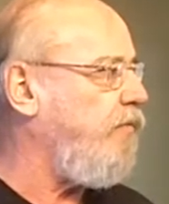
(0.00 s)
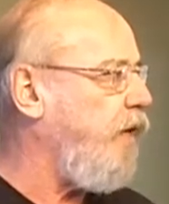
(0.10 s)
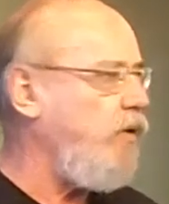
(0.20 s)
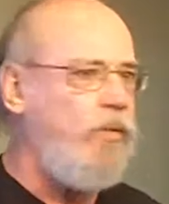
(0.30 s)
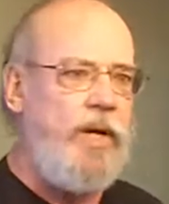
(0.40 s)

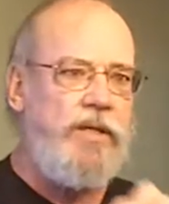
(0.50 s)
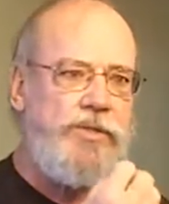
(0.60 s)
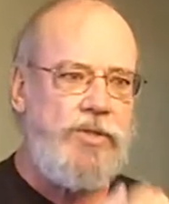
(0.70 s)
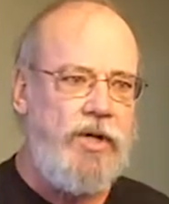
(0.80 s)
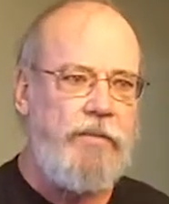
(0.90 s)

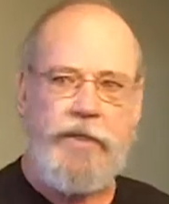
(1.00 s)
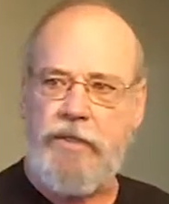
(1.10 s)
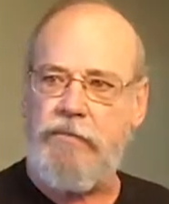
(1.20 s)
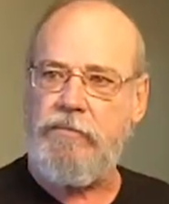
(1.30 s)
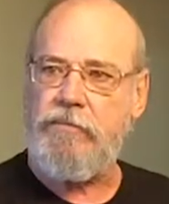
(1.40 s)
farewell
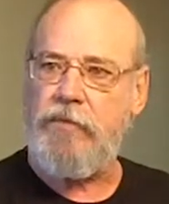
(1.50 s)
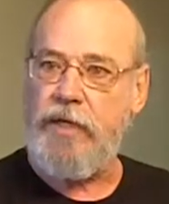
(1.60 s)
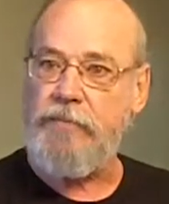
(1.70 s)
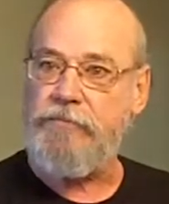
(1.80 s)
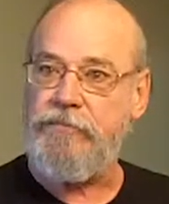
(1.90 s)
sermon,
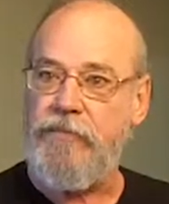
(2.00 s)
right?